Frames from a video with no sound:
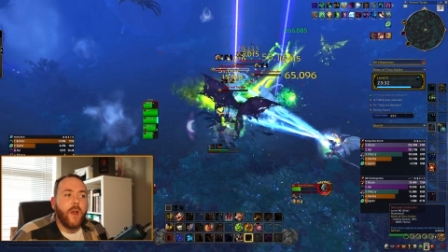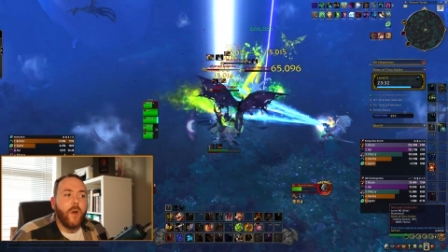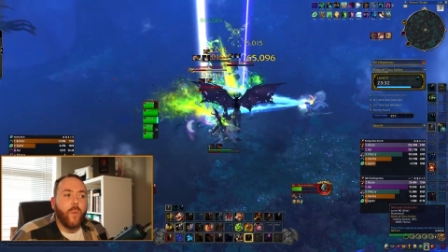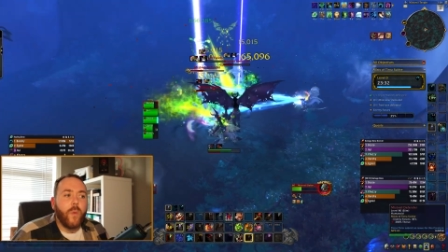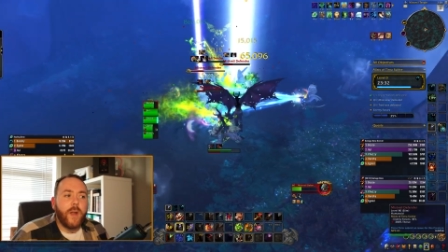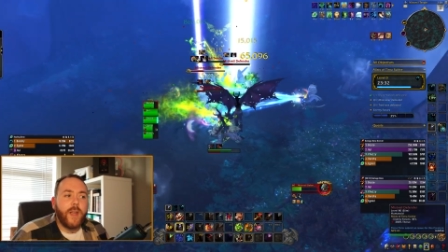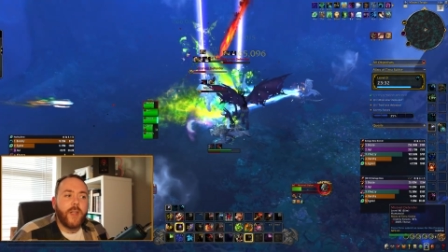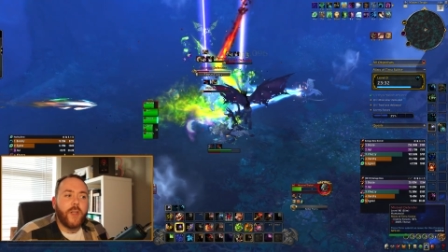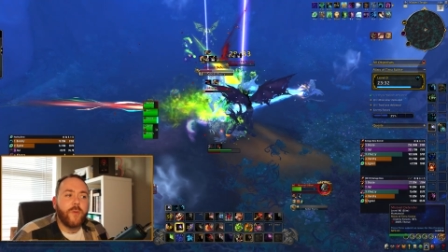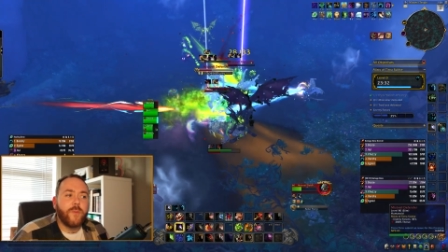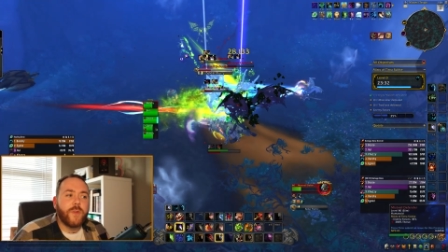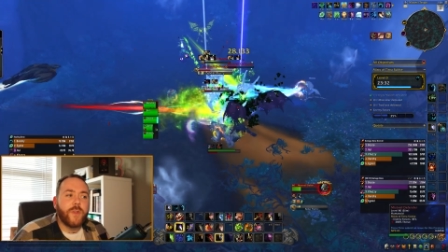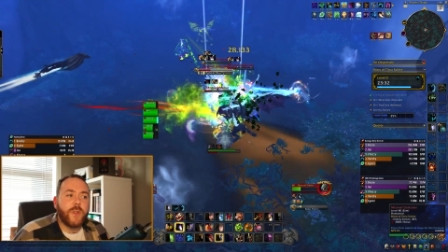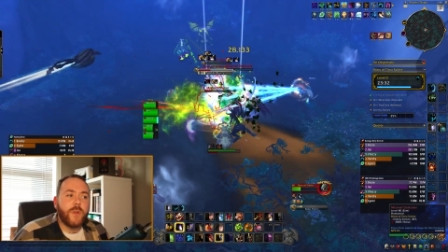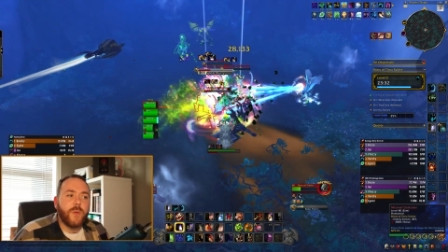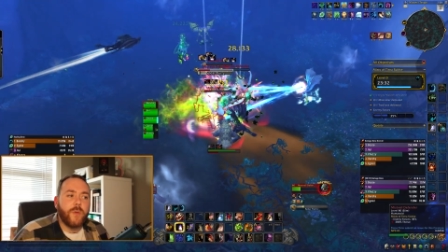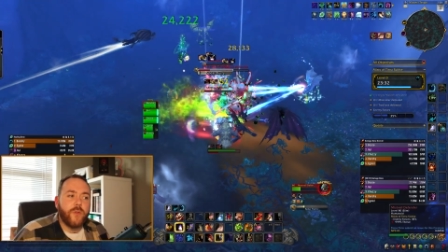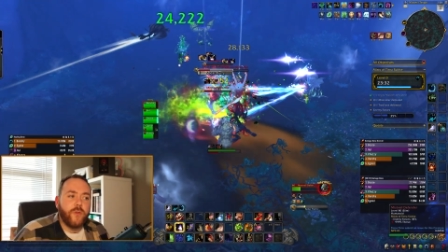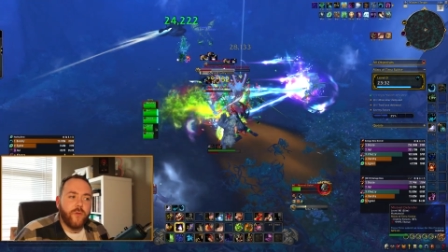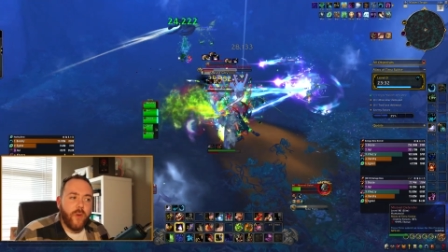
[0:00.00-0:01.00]
When it comes
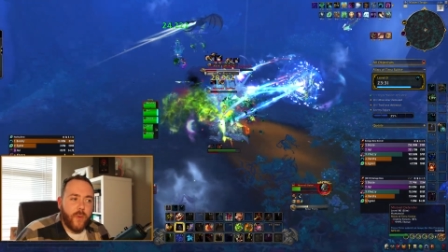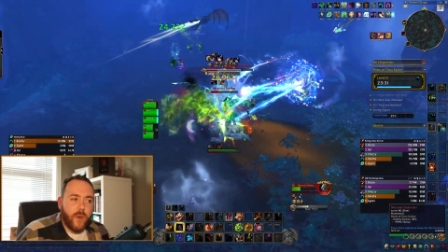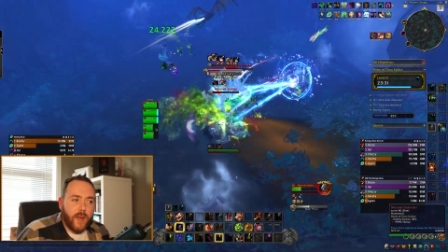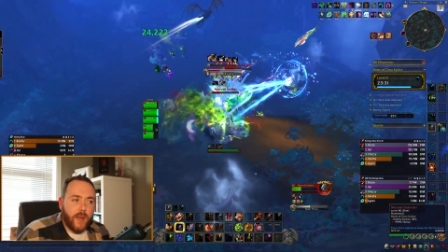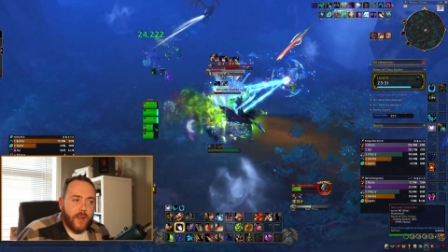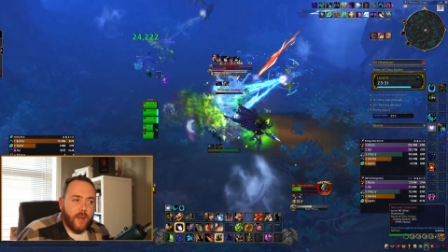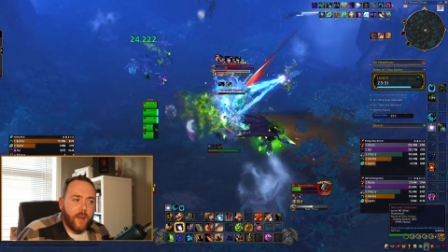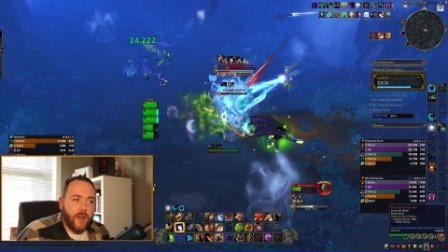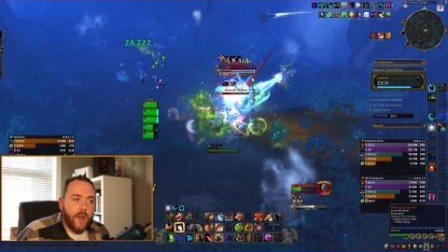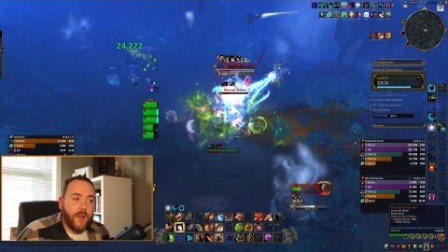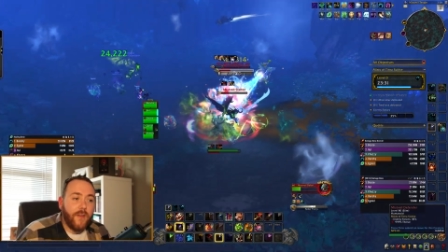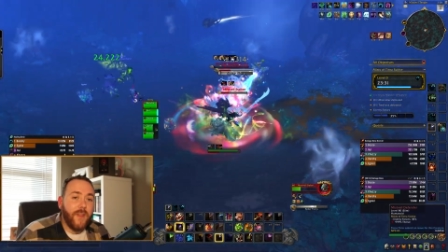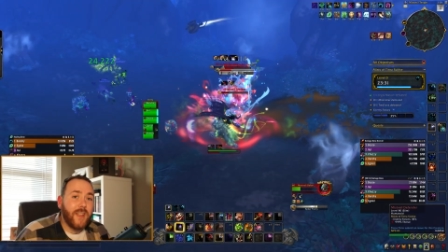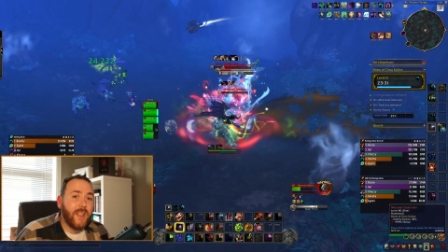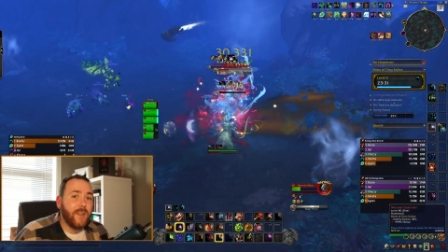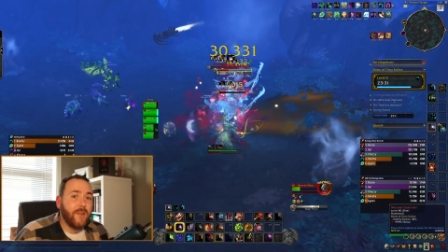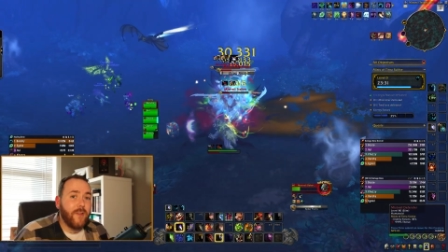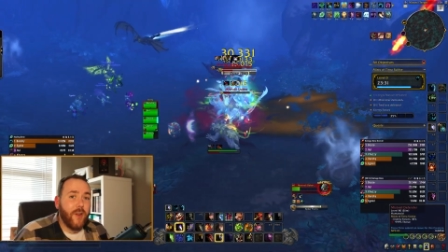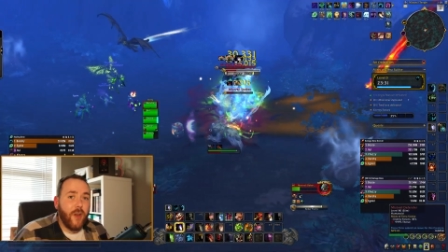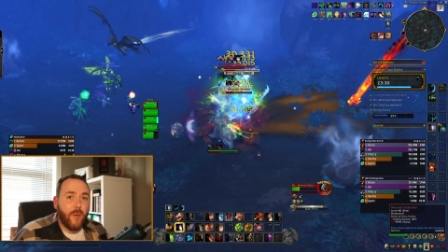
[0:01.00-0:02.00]
to a Druid, and this
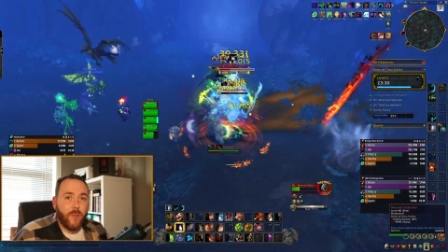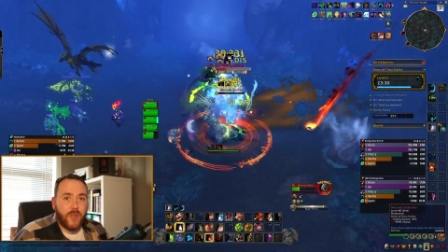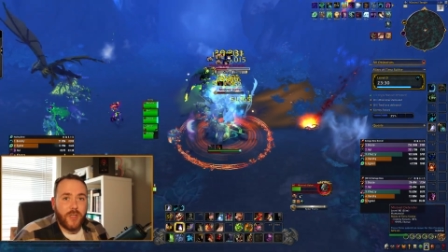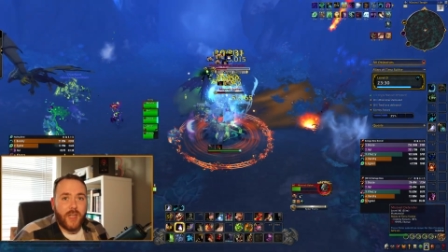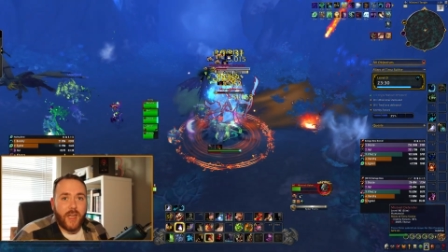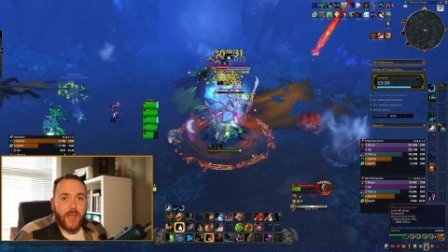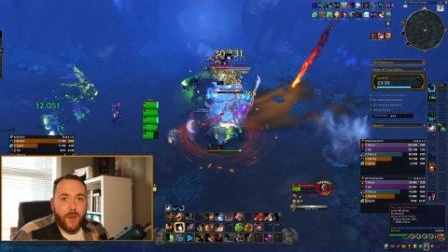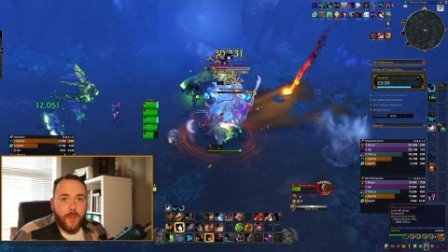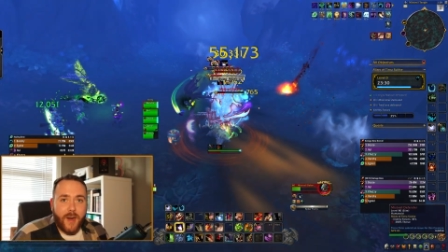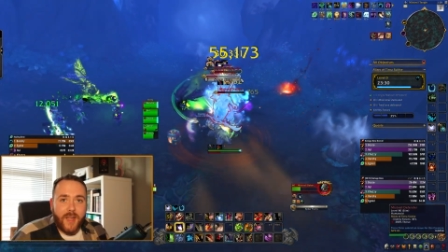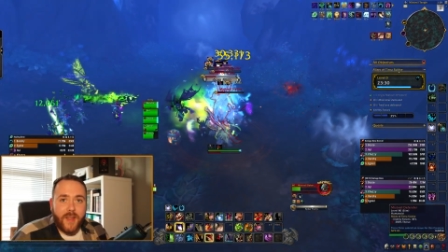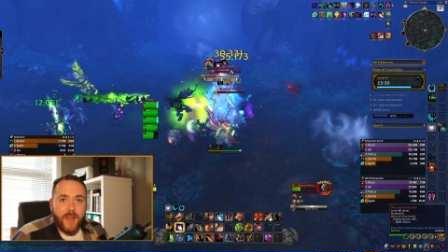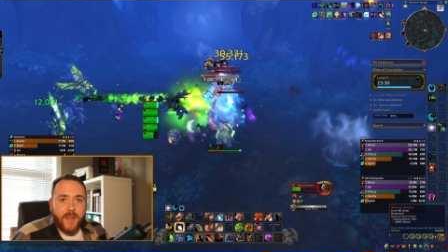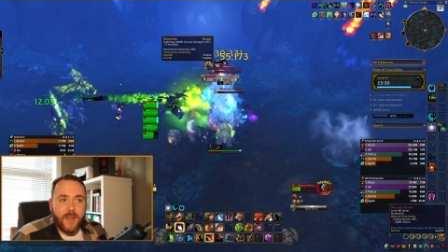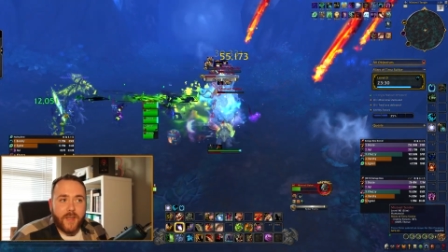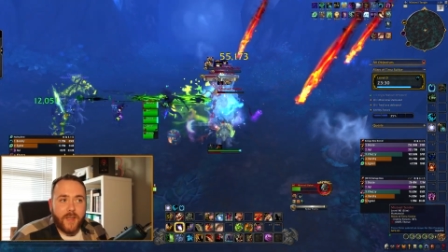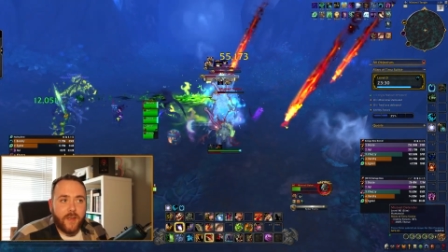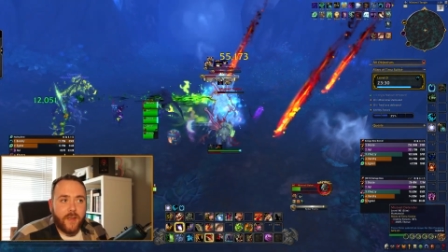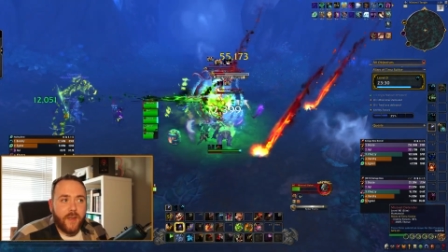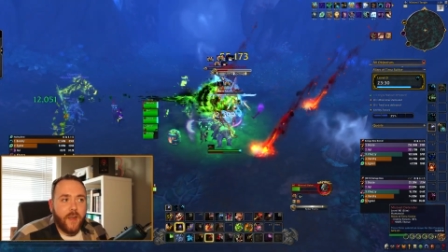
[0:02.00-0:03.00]
is very much like a
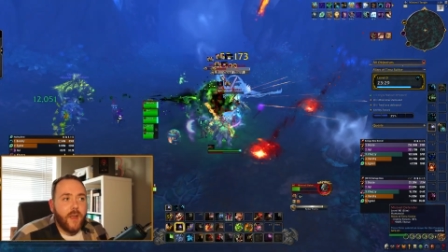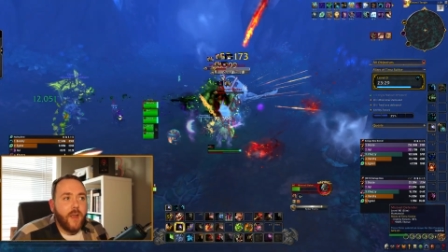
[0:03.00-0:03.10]
Paladin,